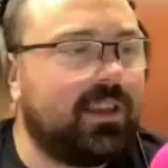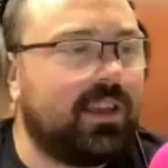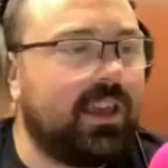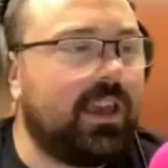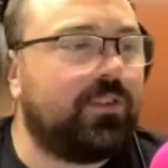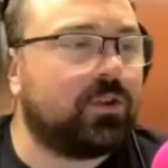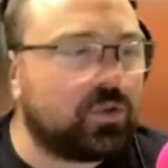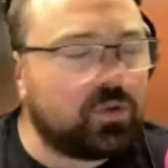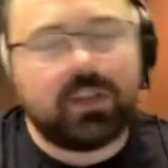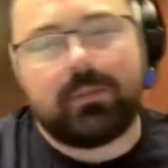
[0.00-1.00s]
if you're
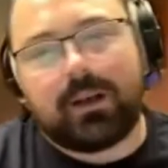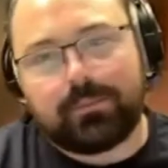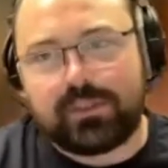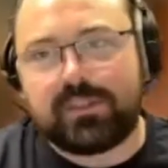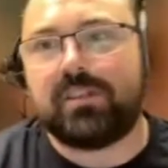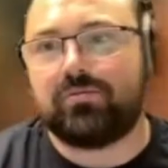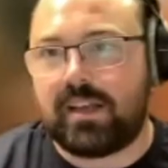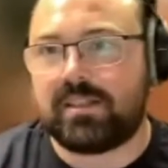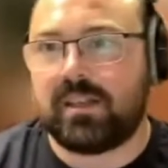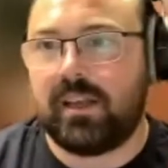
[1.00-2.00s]
talking about British
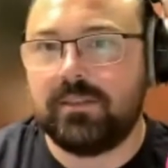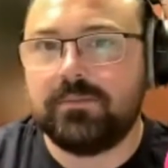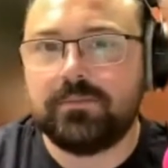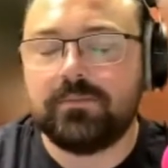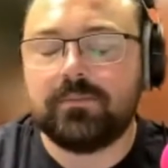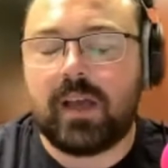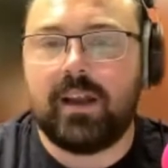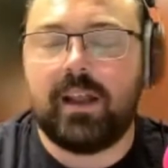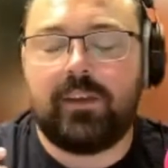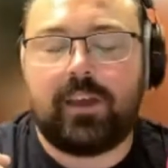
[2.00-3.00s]
wrestling,
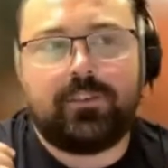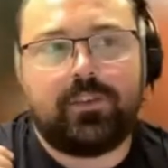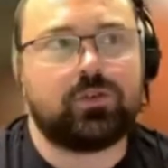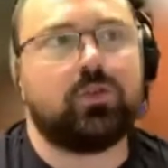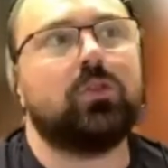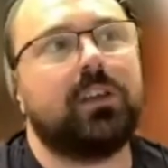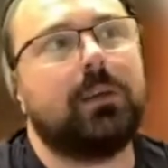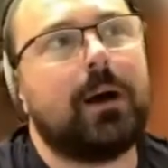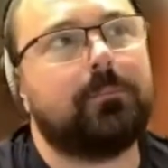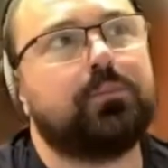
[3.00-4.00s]
and if you're talking
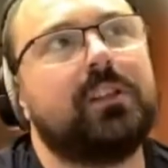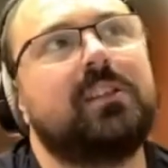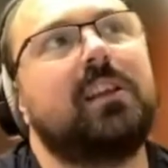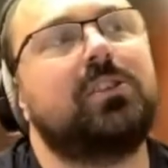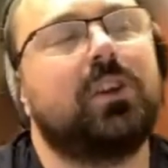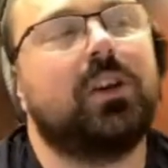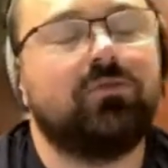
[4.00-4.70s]
about British